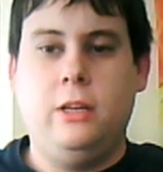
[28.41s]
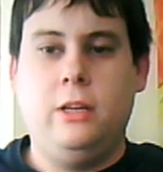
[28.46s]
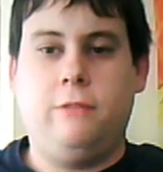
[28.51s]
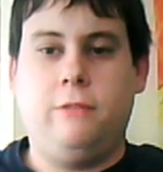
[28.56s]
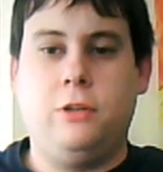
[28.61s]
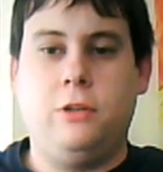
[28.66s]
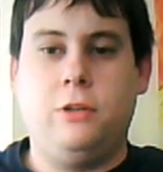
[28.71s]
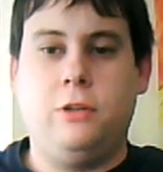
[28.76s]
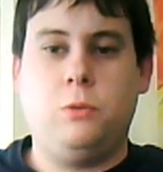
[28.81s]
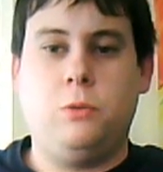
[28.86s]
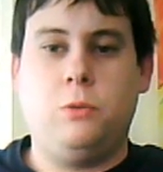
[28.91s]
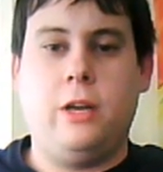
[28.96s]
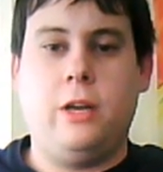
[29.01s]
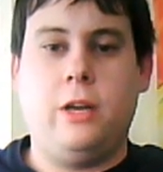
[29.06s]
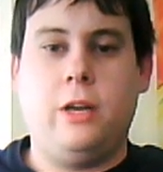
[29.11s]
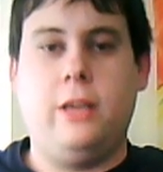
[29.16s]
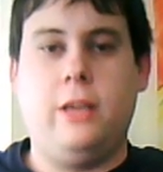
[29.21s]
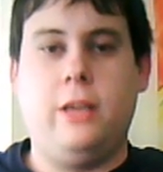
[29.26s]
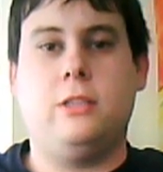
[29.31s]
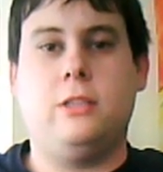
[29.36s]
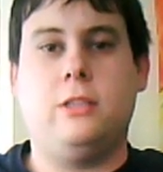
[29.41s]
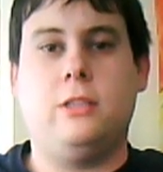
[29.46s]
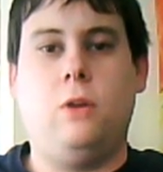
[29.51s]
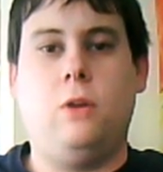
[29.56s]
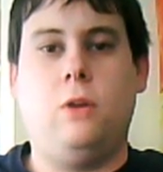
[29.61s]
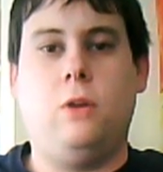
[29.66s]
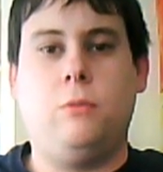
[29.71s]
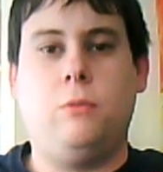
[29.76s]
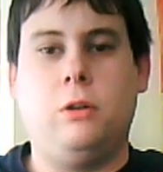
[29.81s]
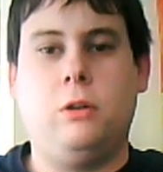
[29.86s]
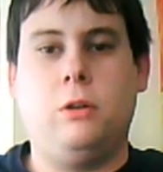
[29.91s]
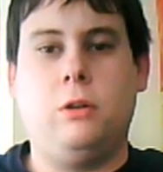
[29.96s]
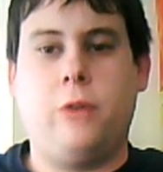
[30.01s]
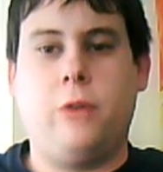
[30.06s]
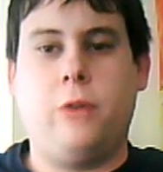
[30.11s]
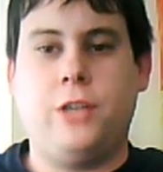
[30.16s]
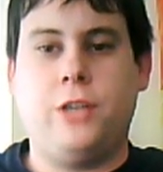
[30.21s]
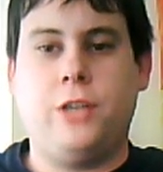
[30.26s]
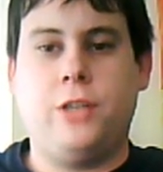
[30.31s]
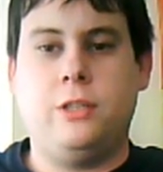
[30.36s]
The first one is Overworld
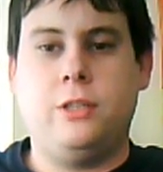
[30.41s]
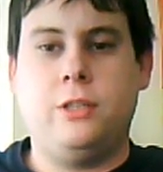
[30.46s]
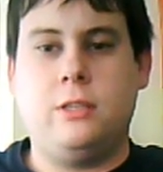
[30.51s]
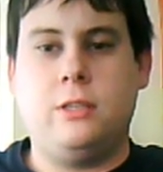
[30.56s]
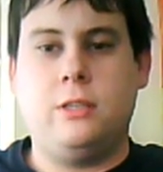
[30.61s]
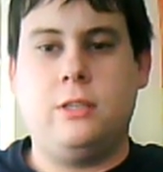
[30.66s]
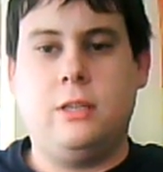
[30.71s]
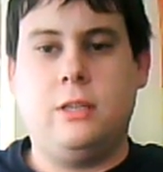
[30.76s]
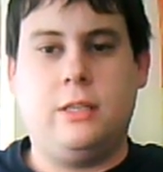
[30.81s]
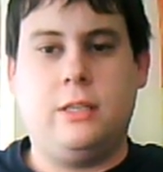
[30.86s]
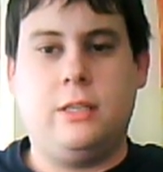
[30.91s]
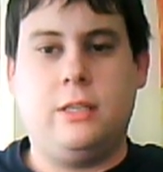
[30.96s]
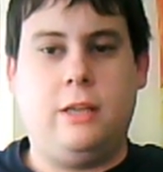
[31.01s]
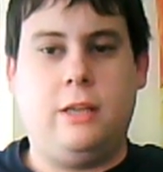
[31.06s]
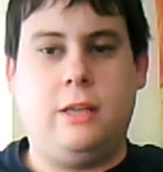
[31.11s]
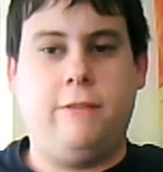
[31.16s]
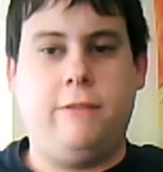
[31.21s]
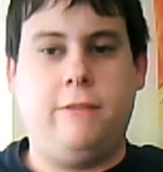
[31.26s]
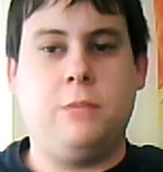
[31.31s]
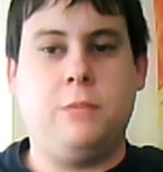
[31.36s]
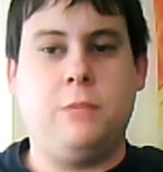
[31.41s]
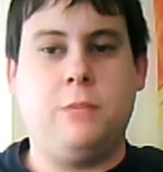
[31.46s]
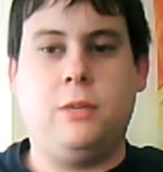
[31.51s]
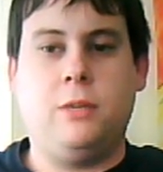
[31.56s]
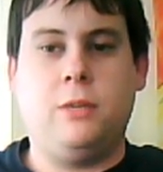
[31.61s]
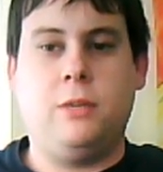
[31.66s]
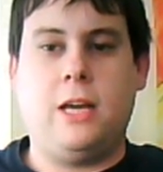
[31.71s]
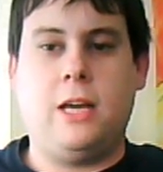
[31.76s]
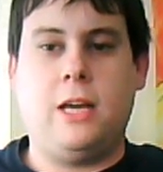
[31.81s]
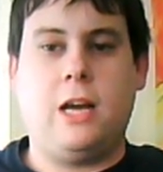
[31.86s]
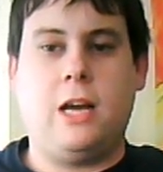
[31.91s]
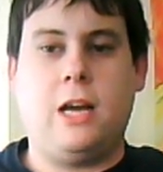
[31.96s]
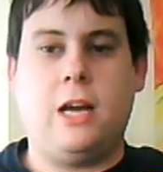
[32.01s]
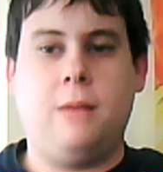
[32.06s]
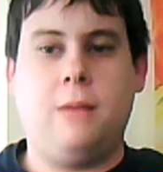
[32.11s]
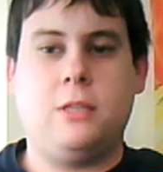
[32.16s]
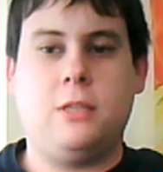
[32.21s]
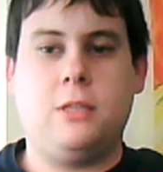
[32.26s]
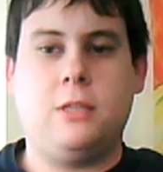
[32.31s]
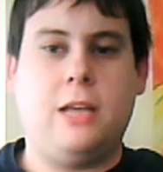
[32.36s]
Creations. It's
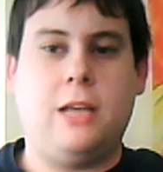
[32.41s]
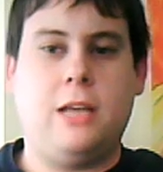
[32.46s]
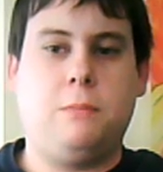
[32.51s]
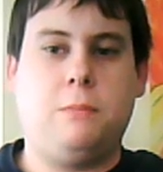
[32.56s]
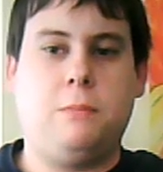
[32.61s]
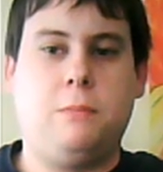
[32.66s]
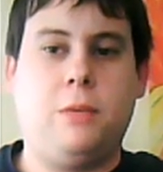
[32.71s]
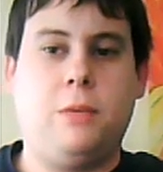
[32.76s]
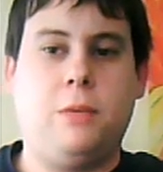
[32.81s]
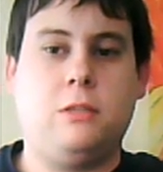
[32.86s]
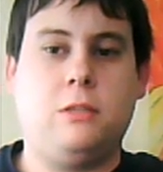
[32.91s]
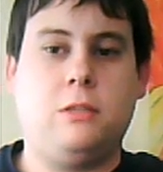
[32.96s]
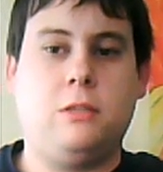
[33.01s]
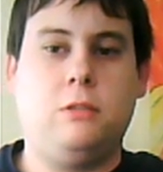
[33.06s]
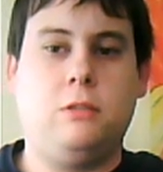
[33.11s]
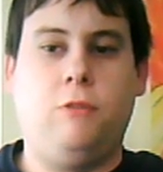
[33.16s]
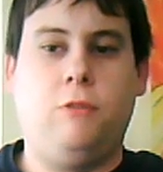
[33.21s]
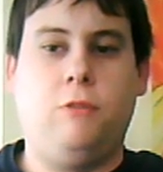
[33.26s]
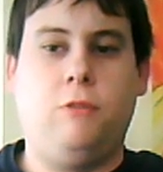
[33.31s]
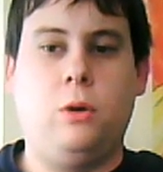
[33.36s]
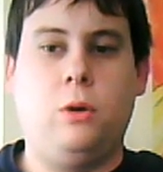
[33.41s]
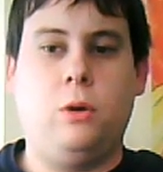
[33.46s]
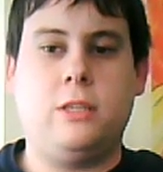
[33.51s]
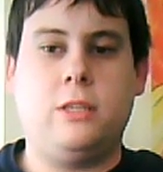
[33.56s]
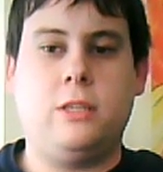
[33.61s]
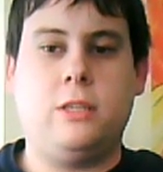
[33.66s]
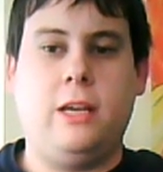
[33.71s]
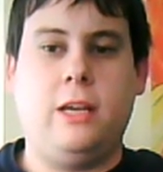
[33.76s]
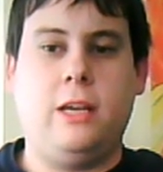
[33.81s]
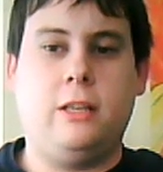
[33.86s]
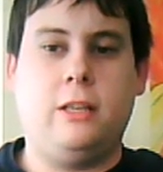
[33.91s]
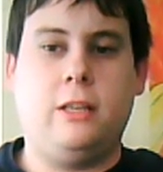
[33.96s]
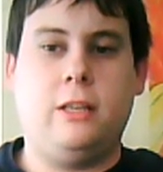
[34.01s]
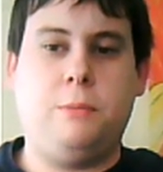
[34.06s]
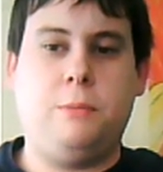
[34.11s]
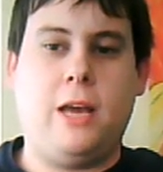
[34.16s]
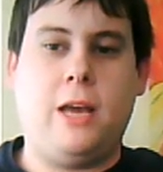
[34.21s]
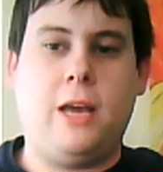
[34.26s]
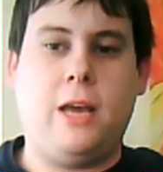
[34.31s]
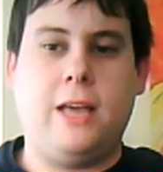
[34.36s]
facebook.com/pixels4sale.
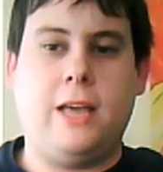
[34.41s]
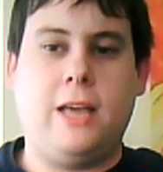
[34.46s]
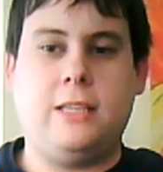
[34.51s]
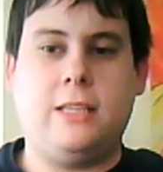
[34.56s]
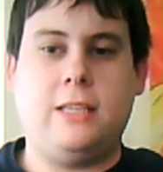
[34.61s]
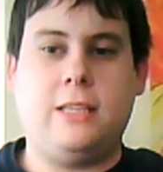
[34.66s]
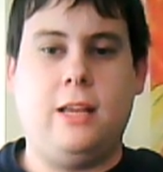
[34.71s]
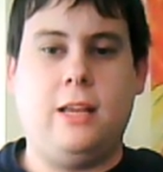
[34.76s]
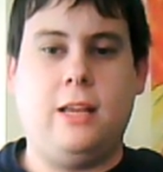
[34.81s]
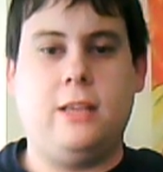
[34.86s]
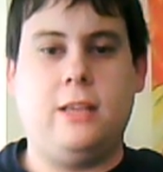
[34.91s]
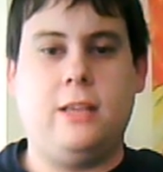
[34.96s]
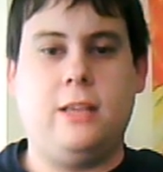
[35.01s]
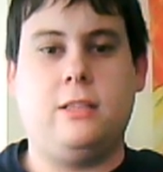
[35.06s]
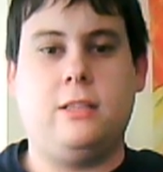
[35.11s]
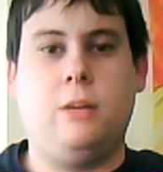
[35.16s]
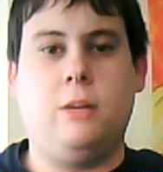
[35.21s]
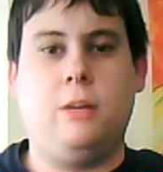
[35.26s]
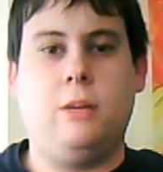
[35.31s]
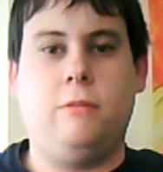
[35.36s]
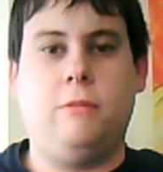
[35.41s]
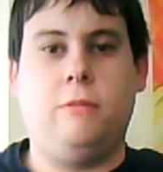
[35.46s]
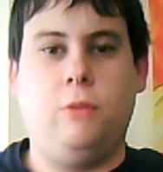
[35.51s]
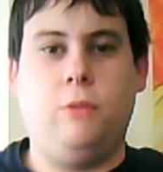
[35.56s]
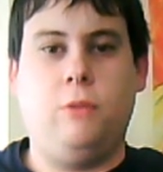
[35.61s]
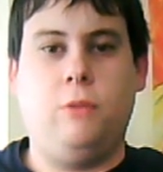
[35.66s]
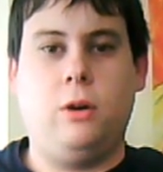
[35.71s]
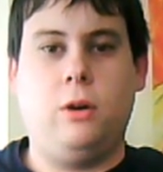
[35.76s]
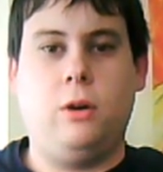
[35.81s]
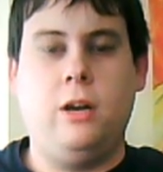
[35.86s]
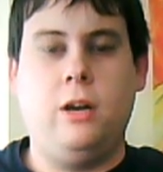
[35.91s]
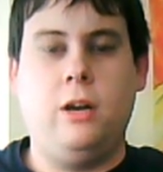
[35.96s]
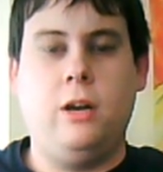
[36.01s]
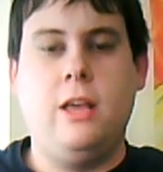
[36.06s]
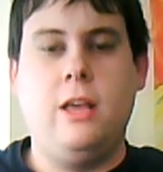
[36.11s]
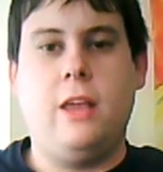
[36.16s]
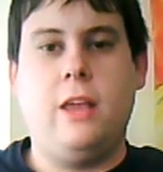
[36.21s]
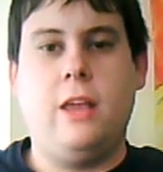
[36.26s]
It's Pixels, the number 4,